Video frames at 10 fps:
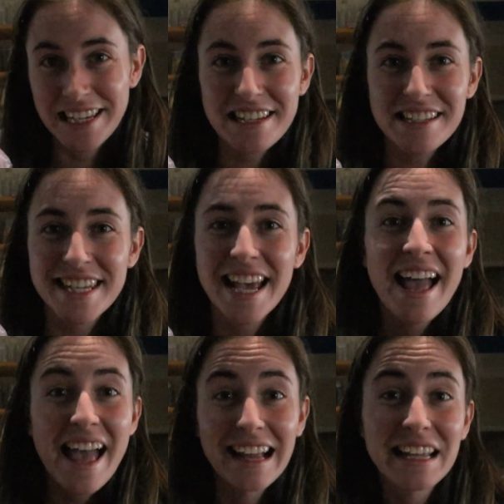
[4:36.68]
these
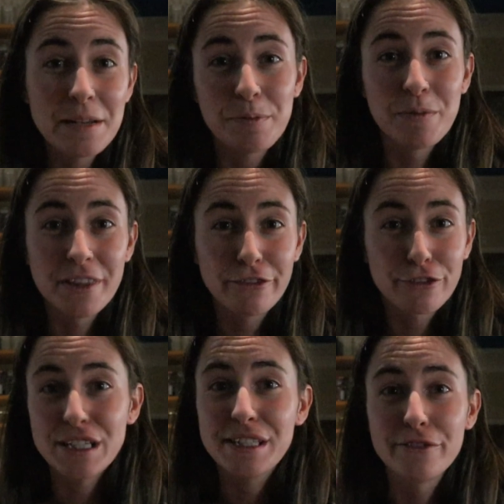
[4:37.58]
and keep them in the
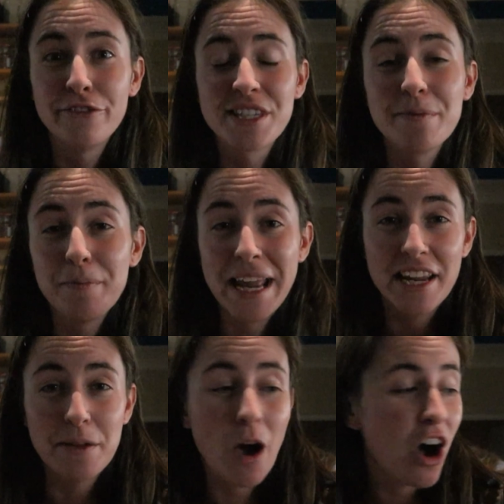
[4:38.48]
freezer for some
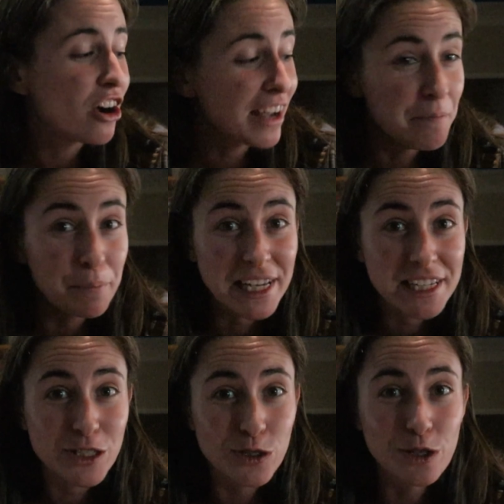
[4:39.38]
ham, hock and
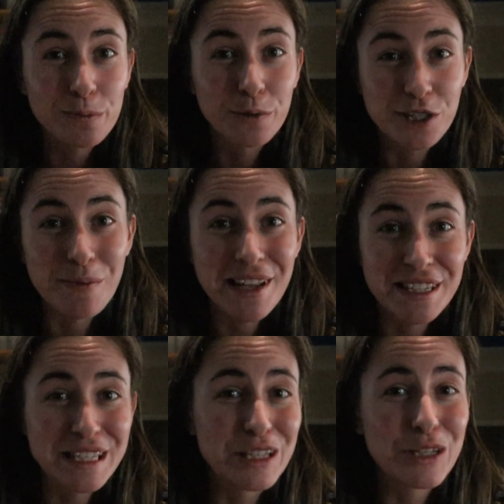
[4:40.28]
pea soup, which my
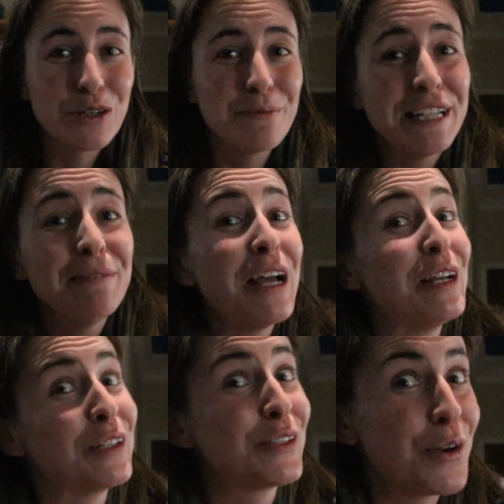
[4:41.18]
sister taught me.
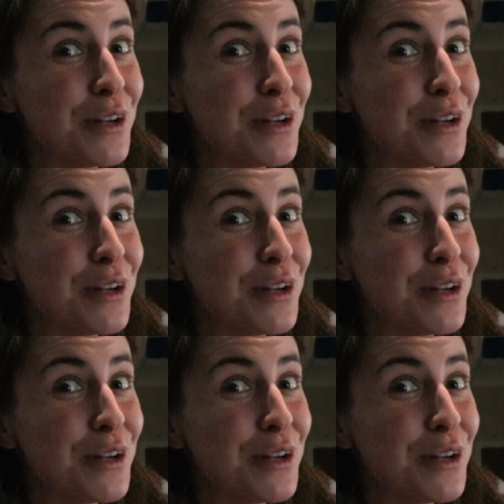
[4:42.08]
So